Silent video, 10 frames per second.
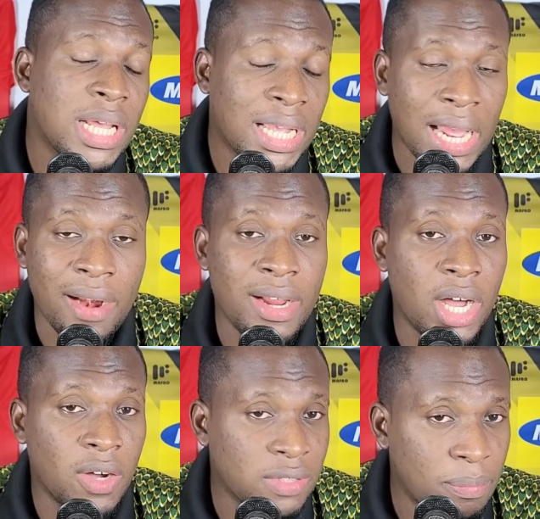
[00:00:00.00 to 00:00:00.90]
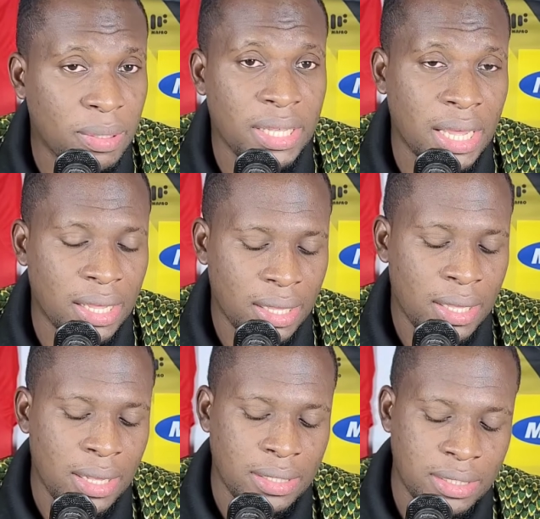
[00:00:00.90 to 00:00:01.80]
the career of the player.
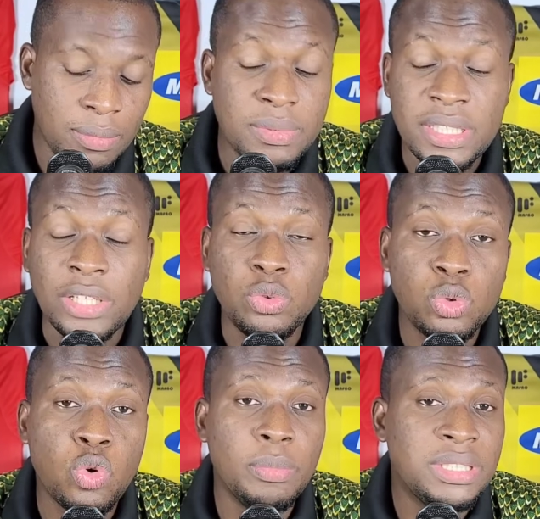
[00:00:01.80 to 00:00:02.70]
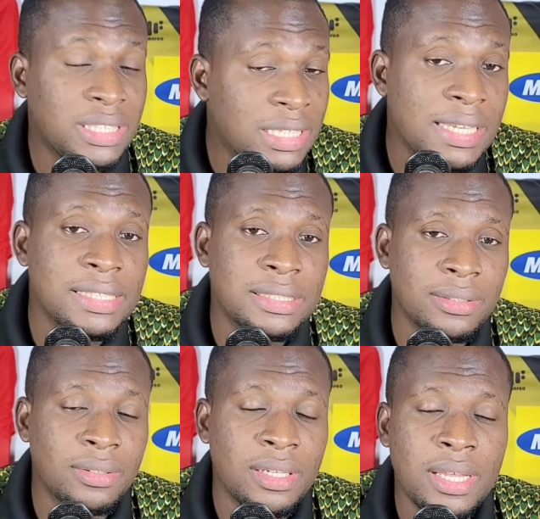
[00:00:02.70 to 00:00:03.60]
The status committee case,
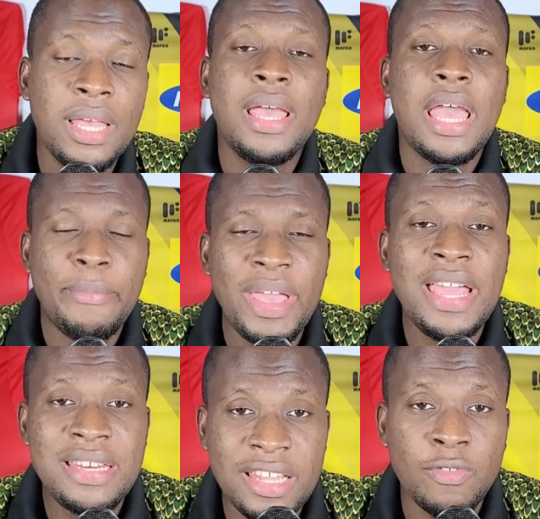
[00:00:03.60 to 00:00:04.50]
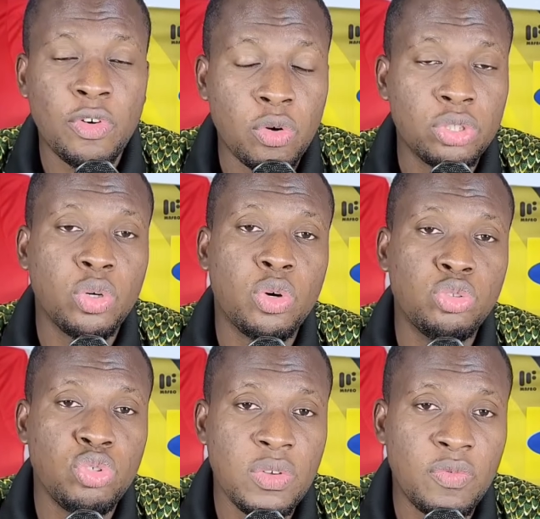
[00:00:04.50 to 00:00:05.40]
no, a bad thing for
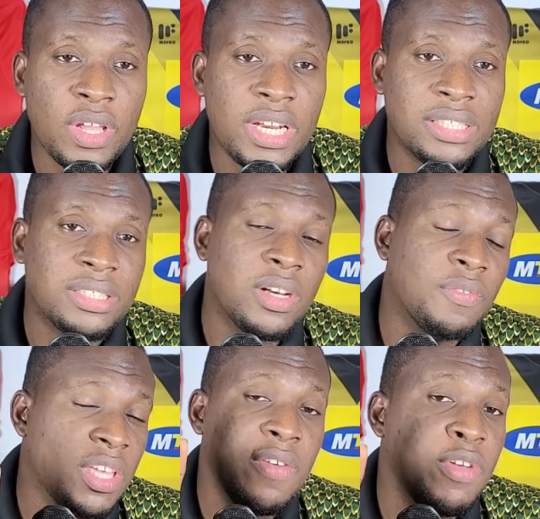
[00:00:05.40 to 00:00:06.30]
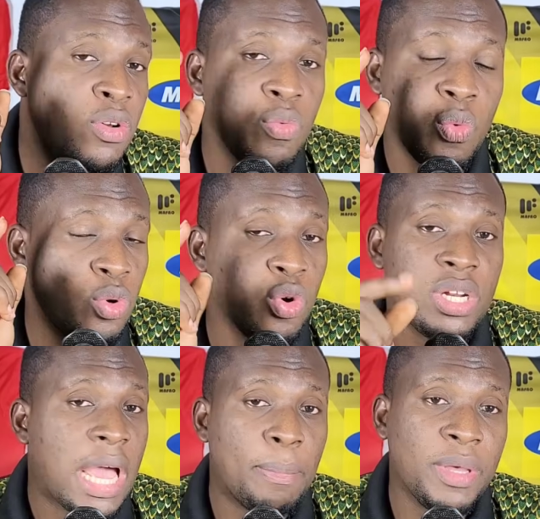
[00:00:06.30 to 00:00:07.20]
Kotoko to defend themselves, even though
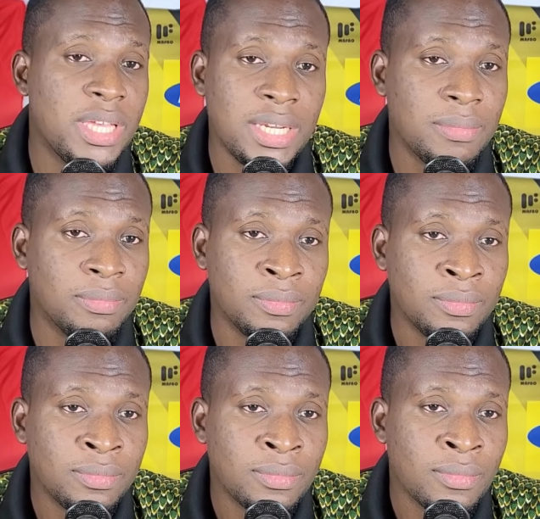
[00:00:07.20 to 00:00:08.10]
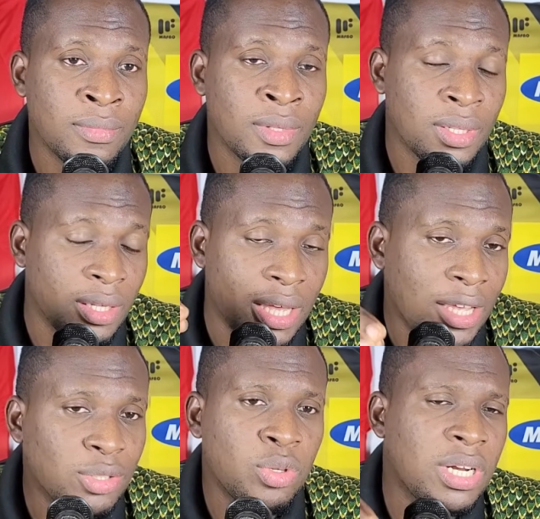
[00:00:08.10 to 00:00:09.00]
they are paying him.
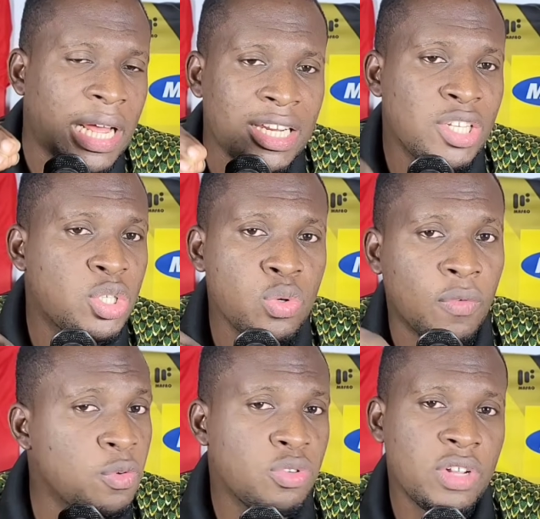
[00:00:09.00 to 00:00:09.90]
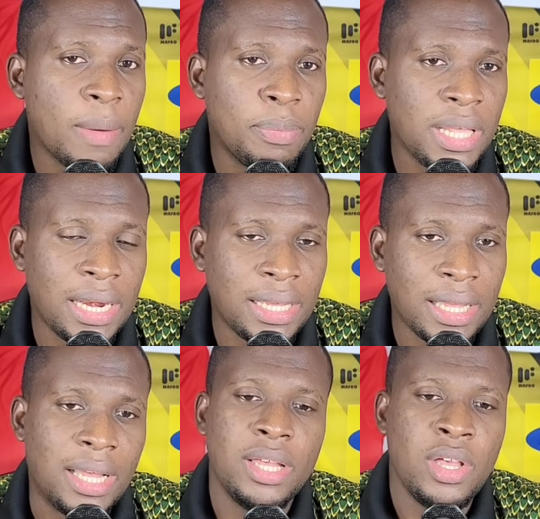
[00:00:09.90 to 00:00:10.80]
It's not an issue of future player
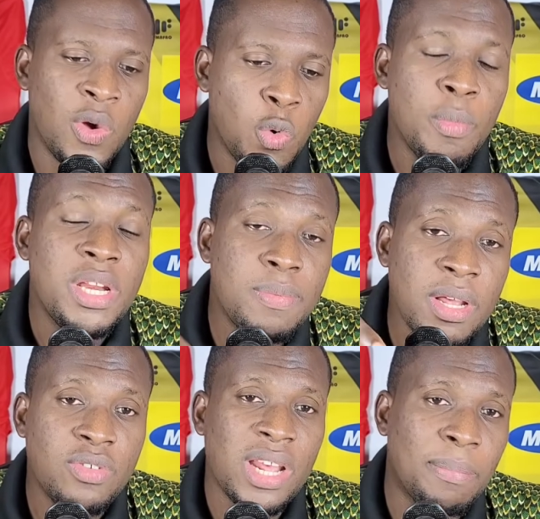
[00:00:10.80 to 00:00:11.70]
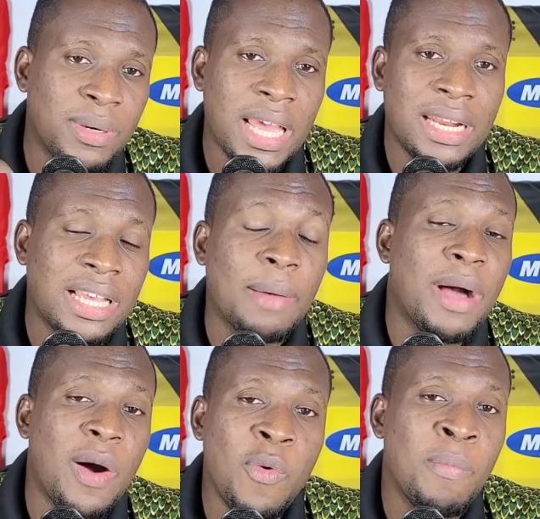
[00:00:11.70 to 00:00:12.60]
neka. Make me player neka,
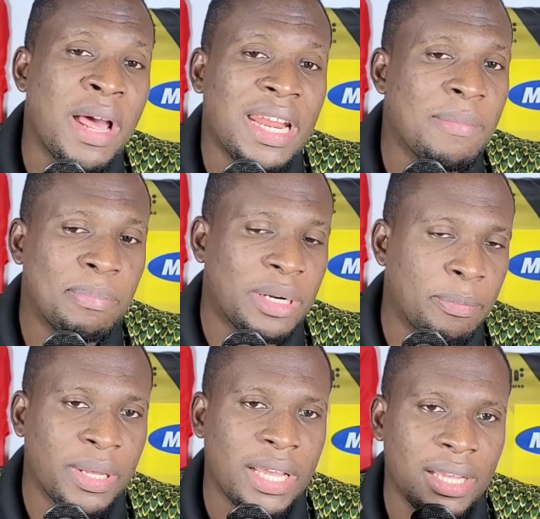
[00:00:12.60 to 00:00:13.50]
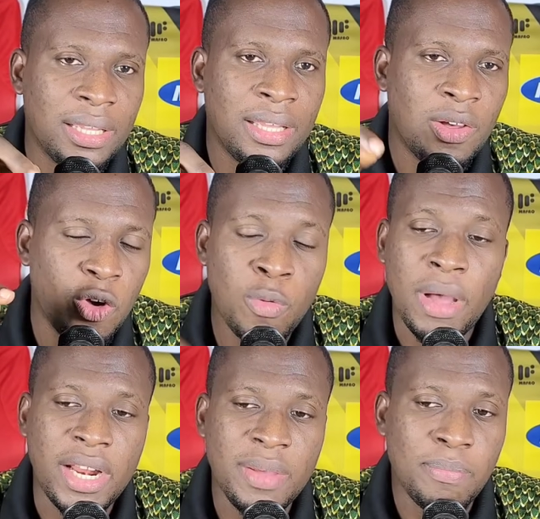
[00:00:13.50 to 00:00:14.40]
but woman prepare.
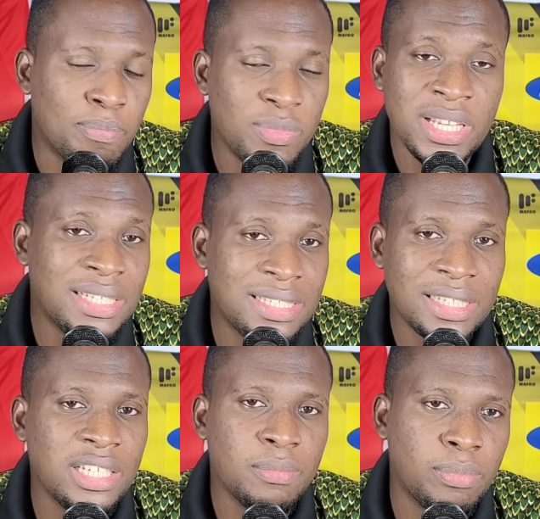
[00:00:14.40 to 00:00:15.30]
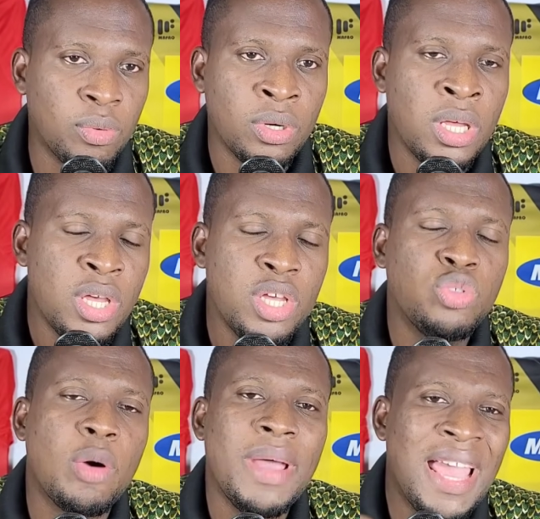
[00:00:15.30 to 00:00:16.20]
Woman need training po.
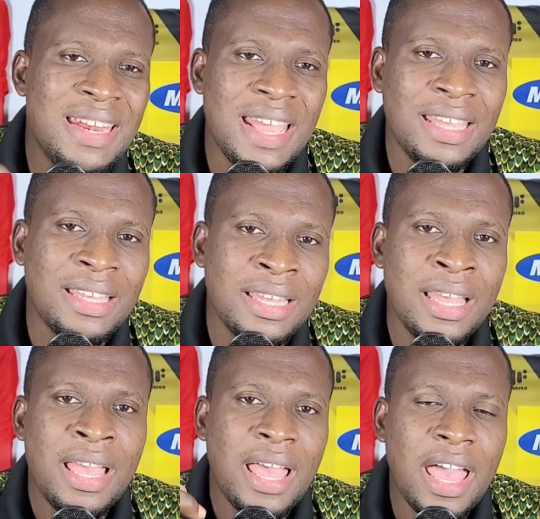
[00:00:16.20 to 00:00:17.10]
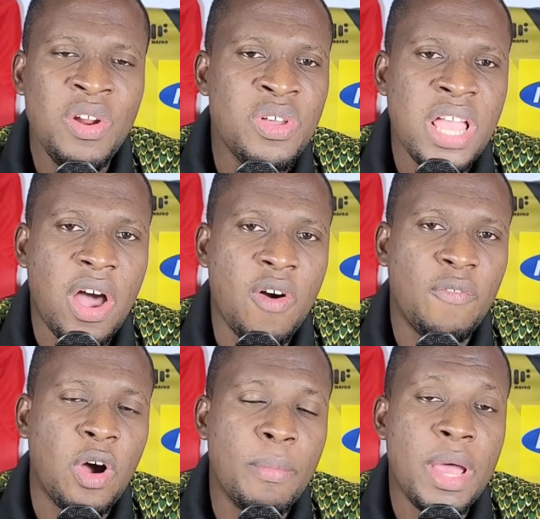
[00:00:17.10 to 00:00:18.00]
Into a bad thing. And when you
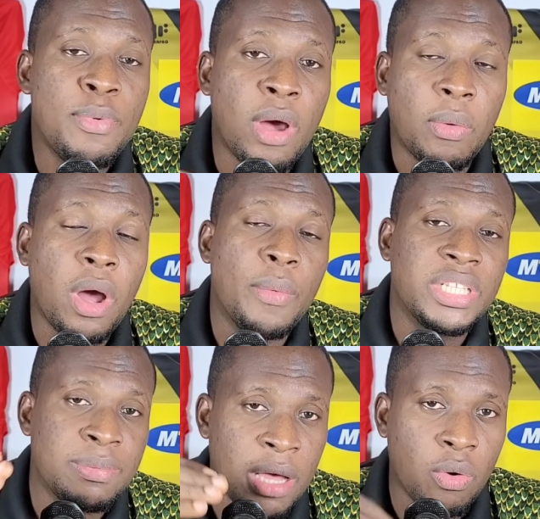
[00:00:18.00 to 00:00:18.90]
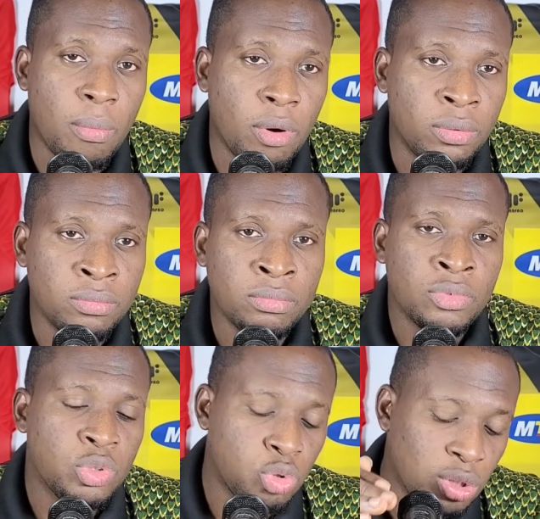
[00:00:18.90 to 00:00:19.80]
offer baby akwa wetimi akobo.
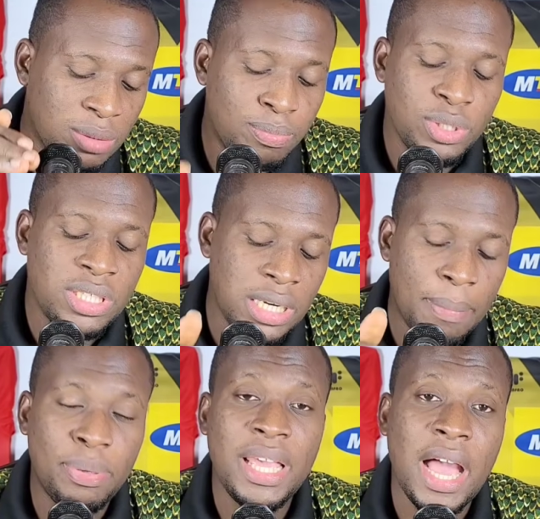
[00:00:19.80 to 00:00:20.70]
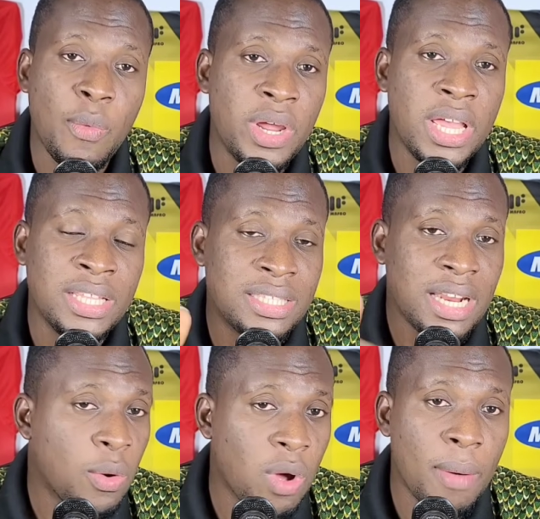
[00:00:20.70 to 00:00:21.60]
So pushing the player away
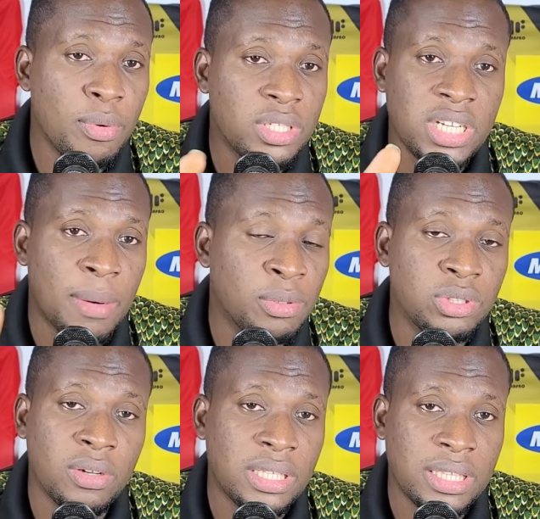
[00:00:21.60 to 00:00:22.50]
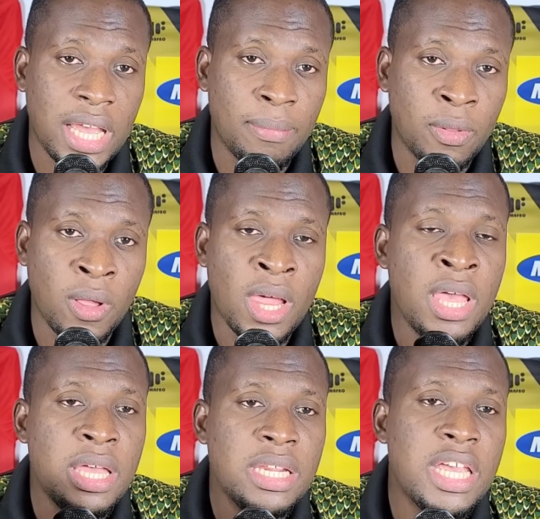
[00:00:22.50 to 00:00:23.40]
until akwa brocha most of the time no,
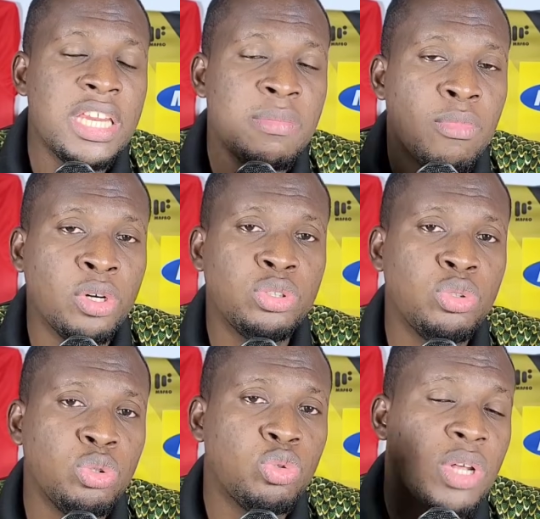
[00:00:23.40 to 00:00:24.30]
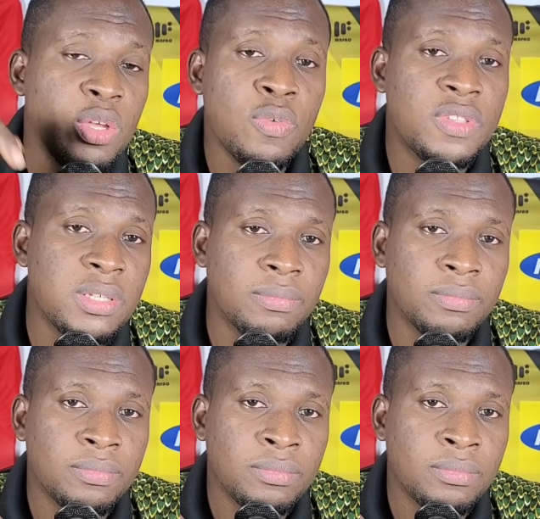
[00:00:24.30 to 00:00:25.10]
they demote you to the youth team